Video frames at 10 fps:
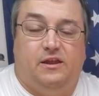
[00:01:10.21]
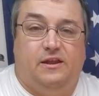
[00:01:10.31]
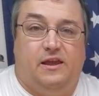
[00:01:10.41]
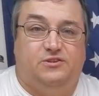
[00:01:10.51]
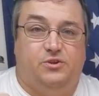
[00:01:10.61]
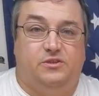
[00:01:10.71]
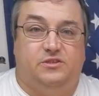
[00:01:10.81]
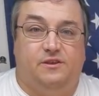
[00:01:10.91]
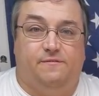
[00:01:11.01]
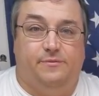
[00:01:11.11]
and as you can
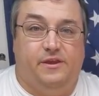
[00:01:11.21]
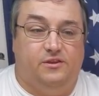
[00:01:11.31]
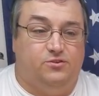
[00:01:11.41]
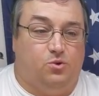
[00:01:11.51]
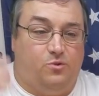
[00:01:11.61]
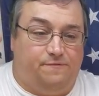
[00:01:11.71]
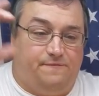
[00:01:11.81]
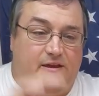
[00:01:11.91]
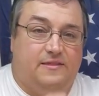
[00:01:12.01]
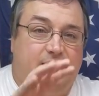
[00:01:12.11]
see from the intro, we
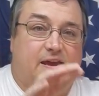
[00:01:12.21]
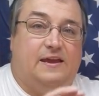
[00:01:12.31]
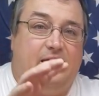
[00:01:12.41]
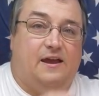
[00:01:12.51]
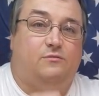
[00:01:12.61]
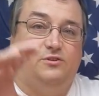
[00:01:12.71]
finally got out